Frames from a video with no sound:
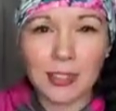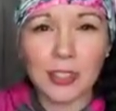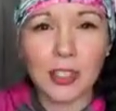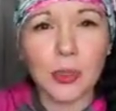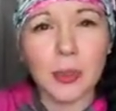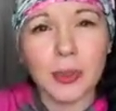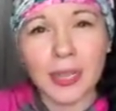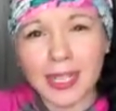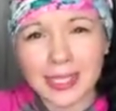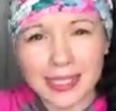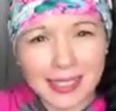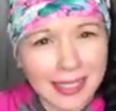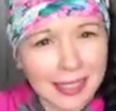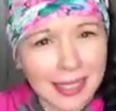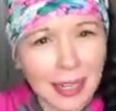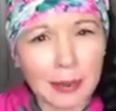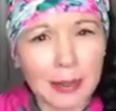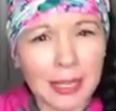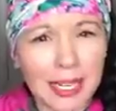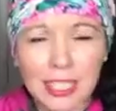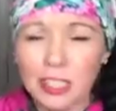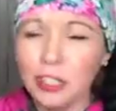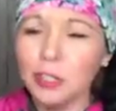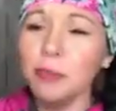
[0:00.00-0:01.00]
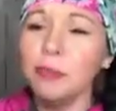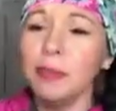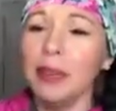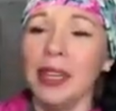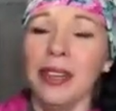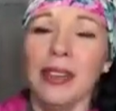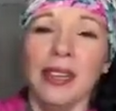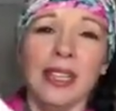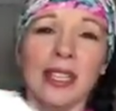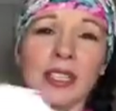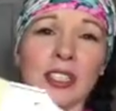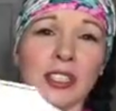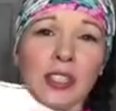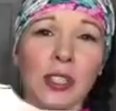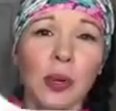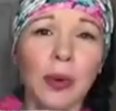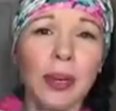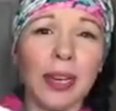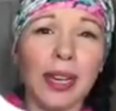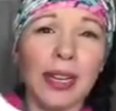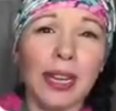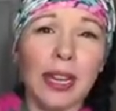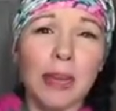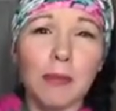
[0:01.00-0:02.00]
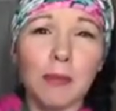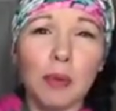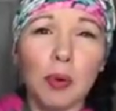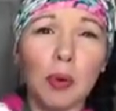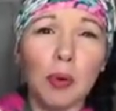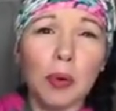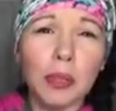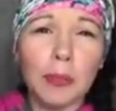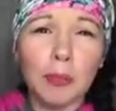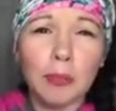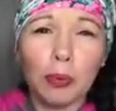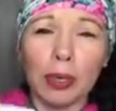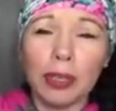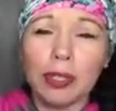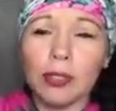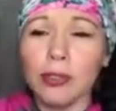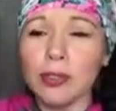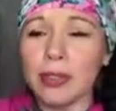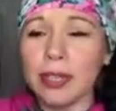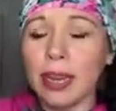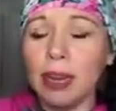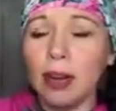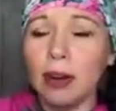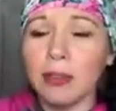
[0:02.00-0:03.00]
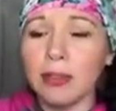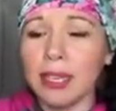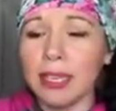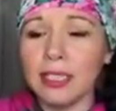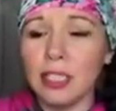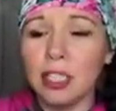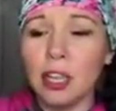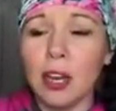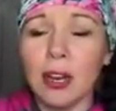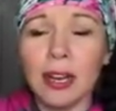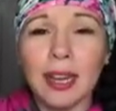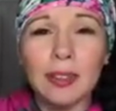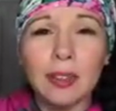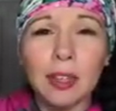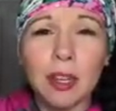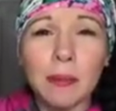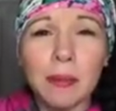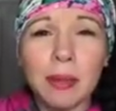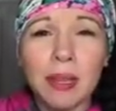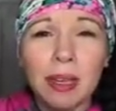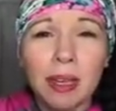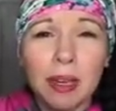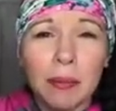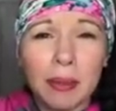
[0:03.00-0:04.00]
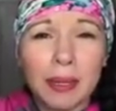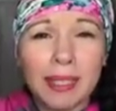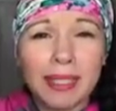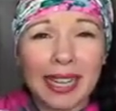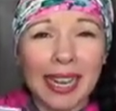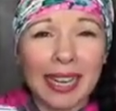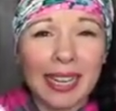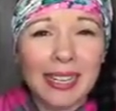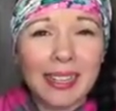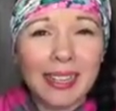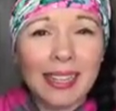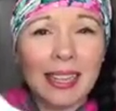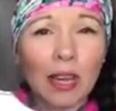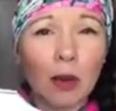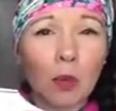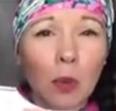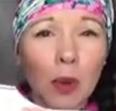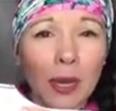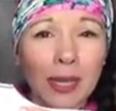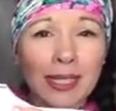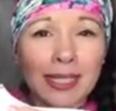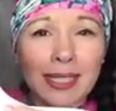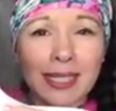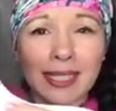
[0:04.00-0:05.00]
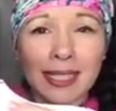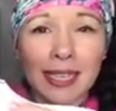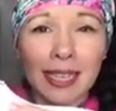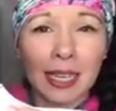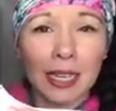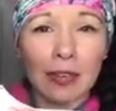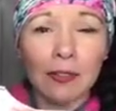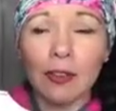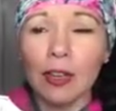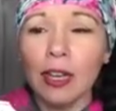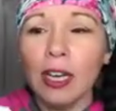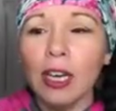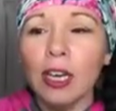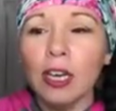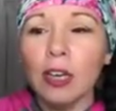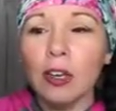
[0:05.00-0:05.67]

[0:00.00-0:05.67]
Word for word: do what I say, not what I do. Just go ahead and pull the bristles out, like tug on them, because anything that wants to give